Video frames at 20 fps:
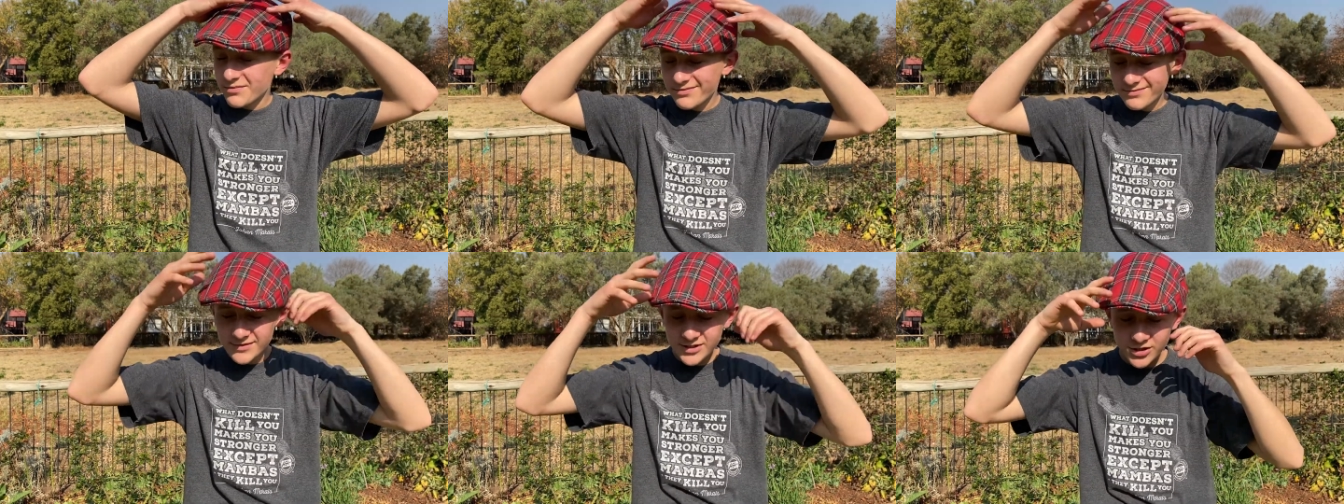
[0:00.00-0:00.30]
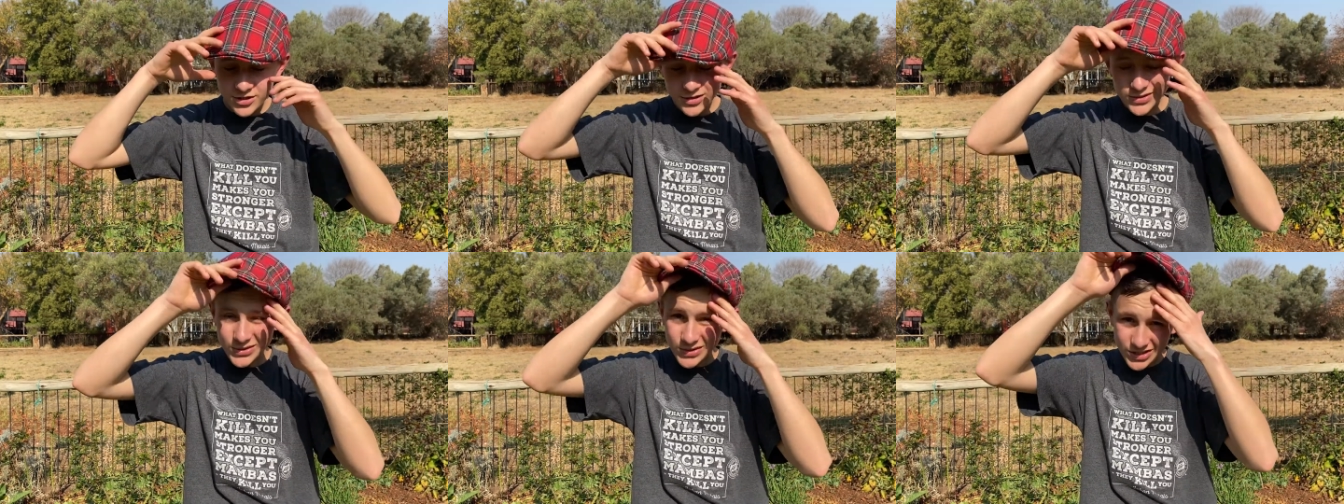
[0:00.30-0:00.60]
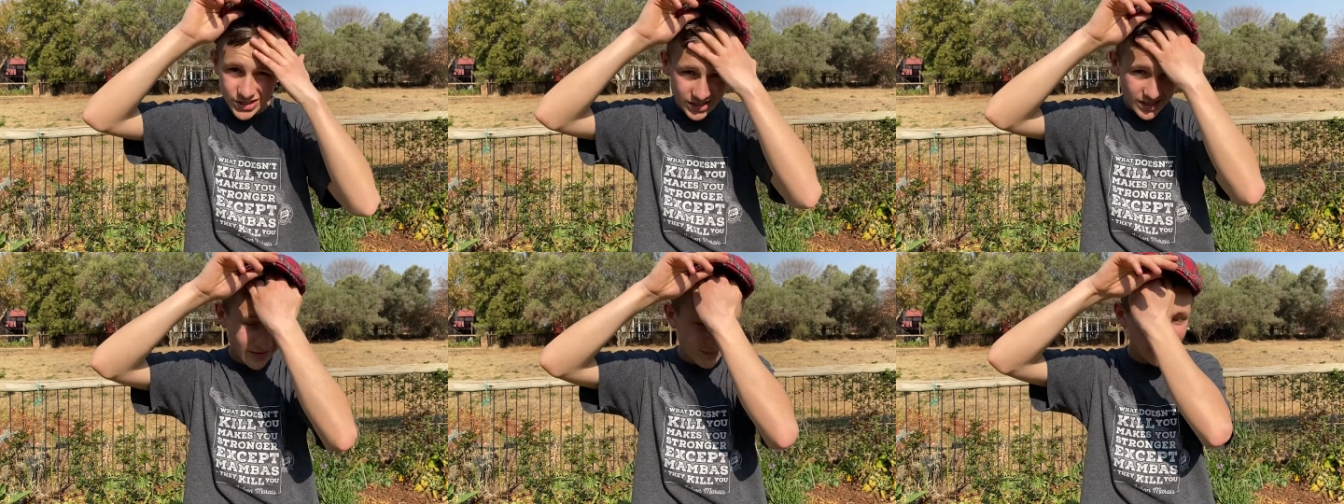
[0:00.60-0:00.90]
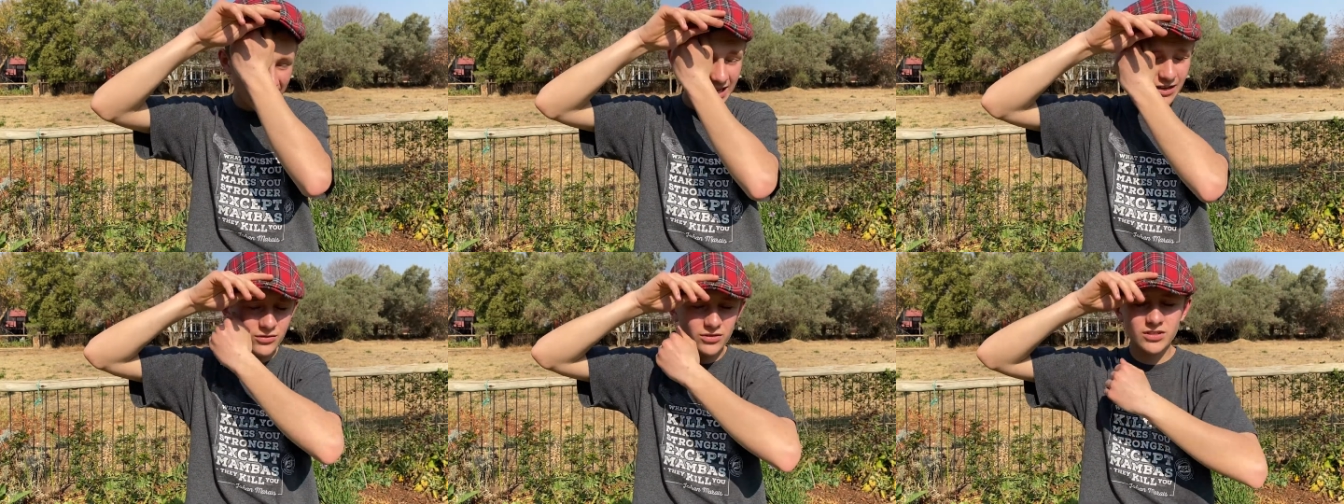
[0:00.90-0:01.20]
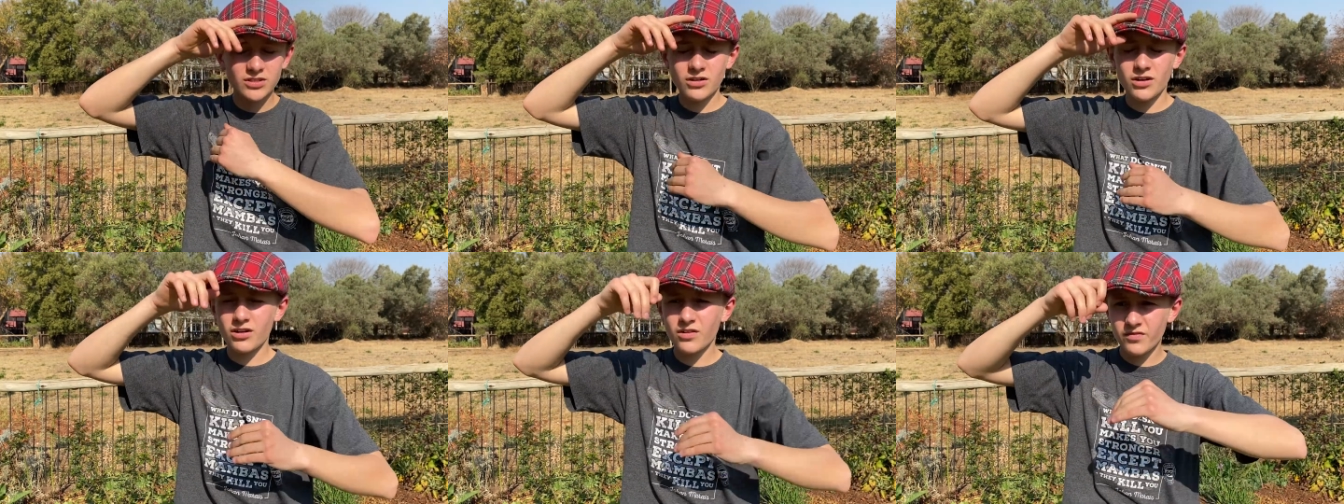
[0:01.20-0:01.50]
huge amount
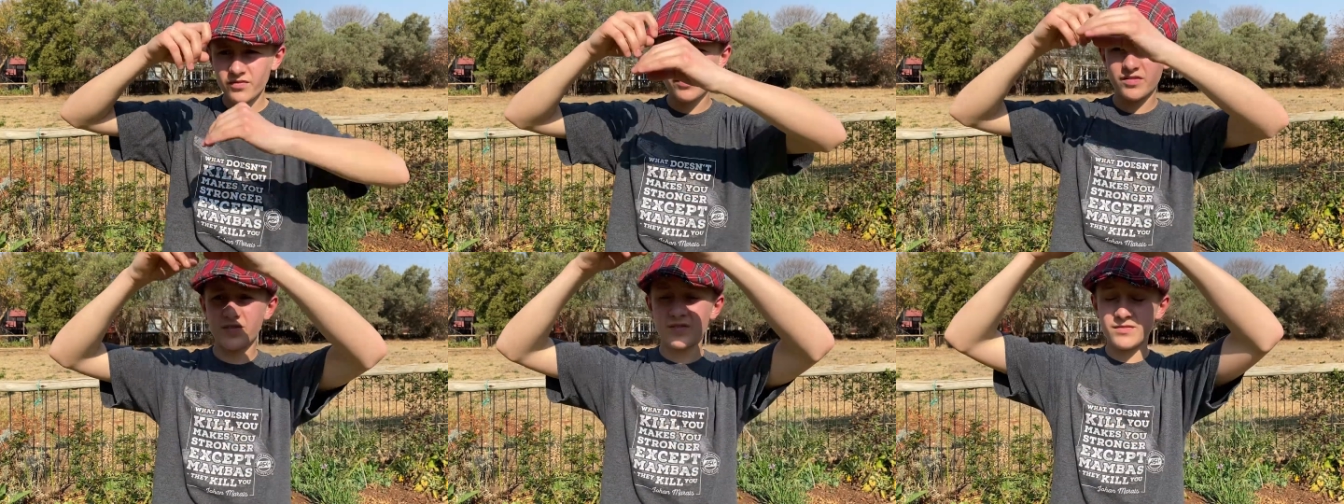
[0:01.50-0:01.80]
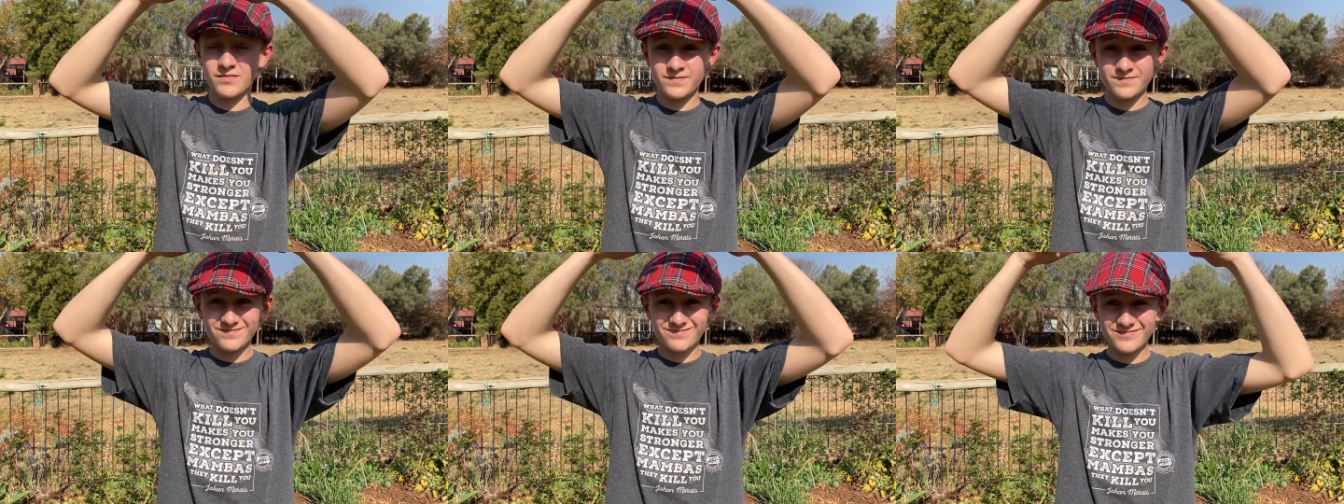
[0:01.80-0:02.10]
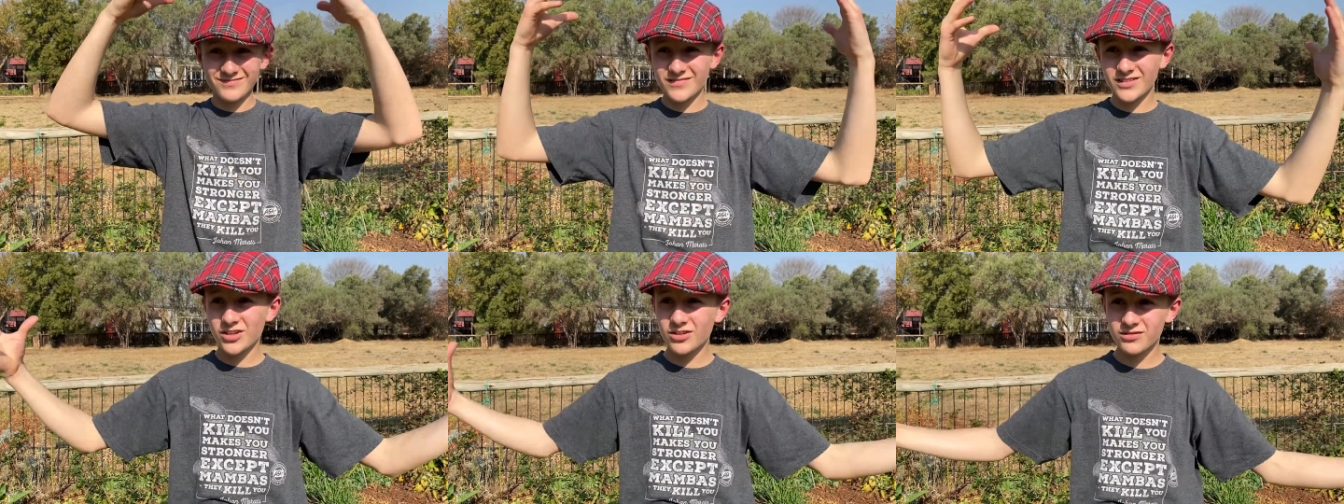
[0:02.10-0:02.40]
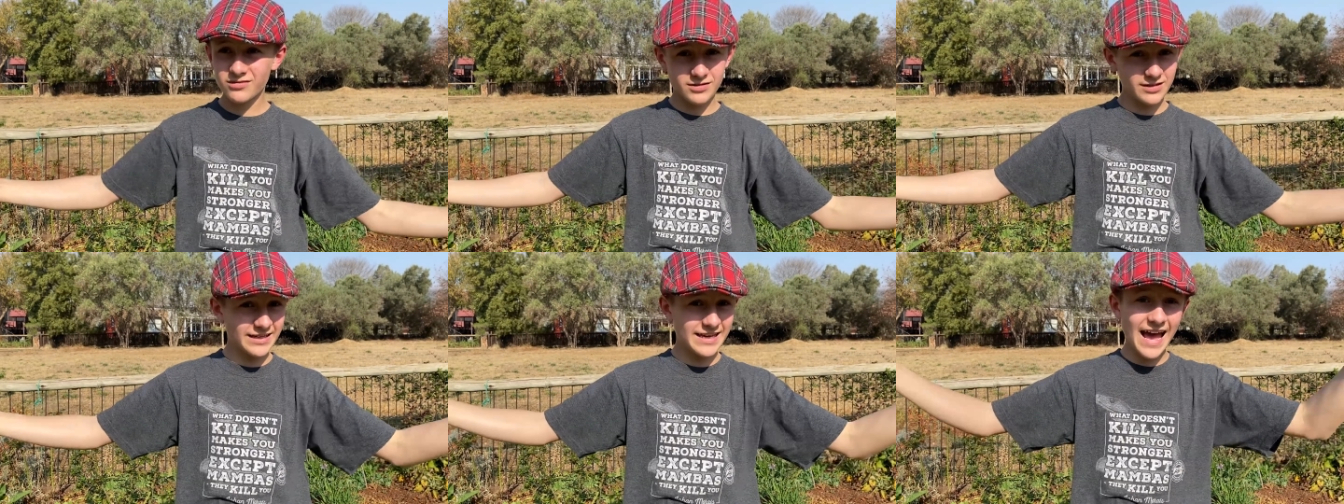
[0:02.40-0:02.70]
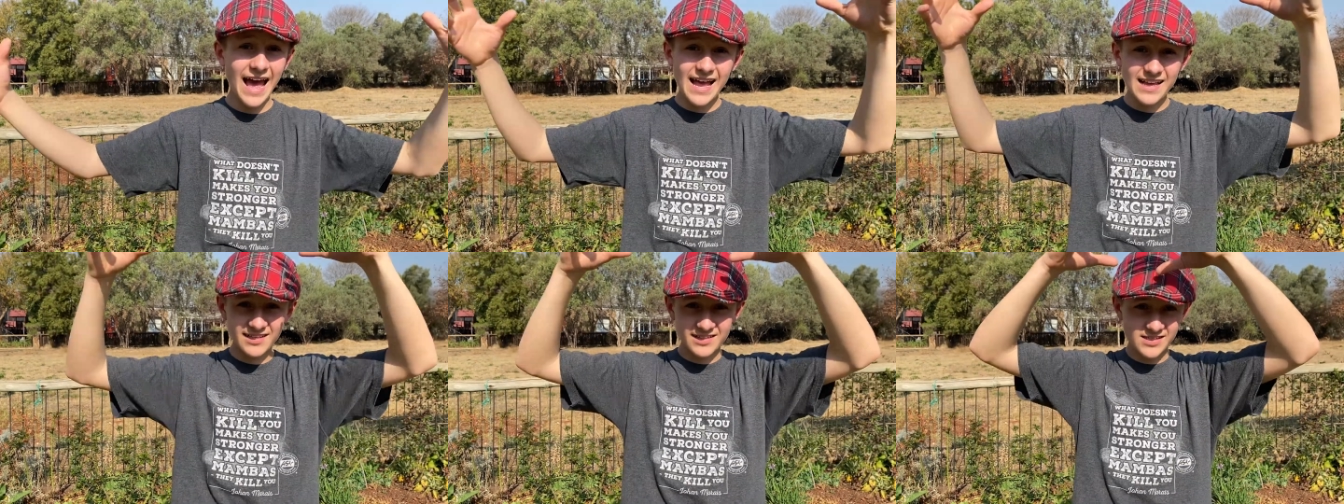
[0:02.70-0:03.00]
of
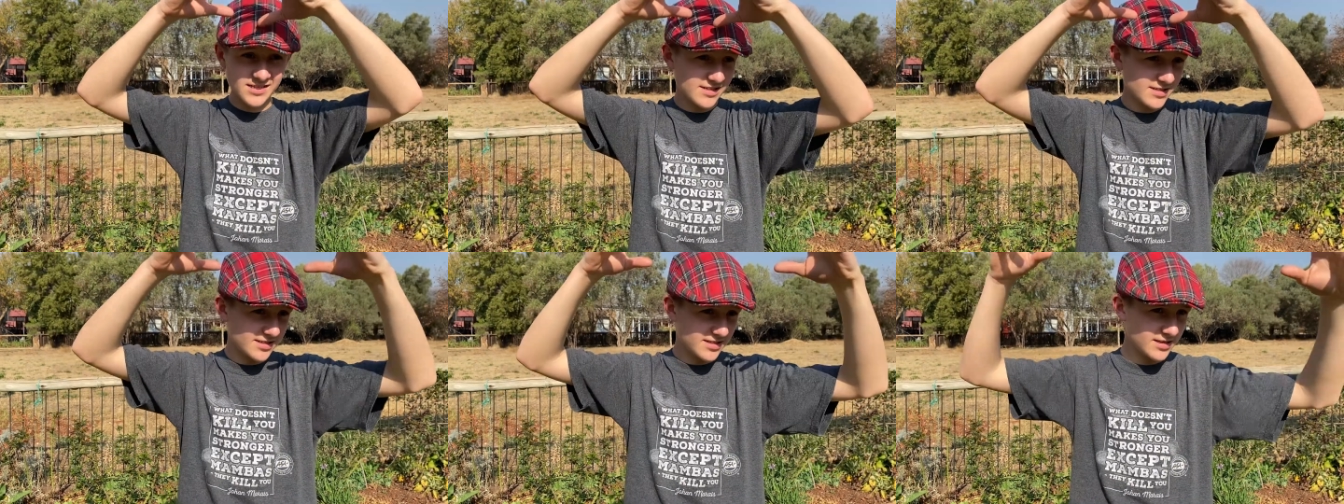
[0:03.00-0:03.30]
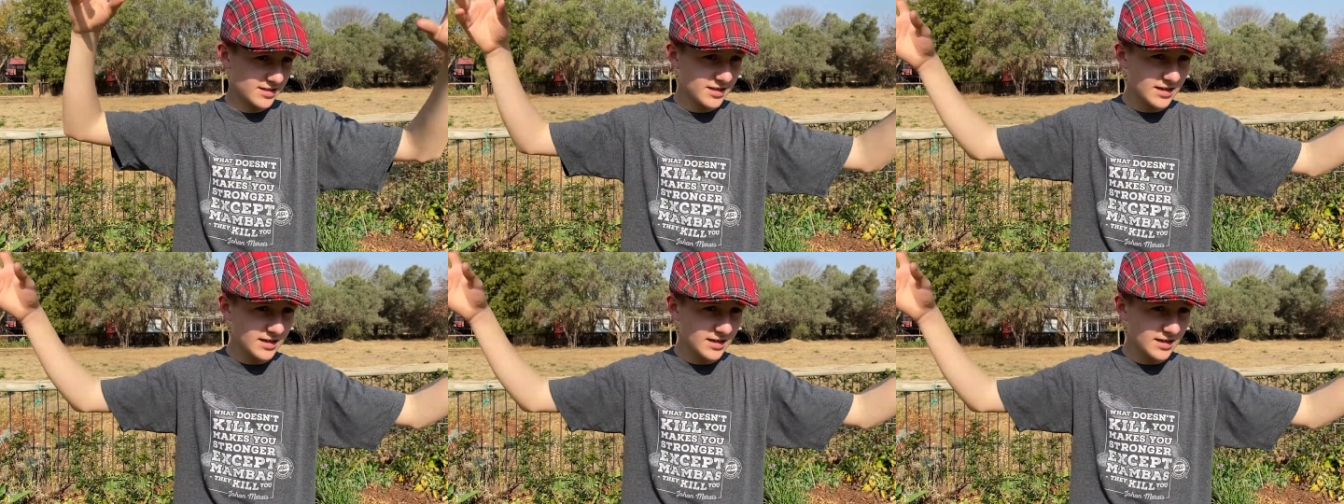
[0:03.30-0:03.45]
gases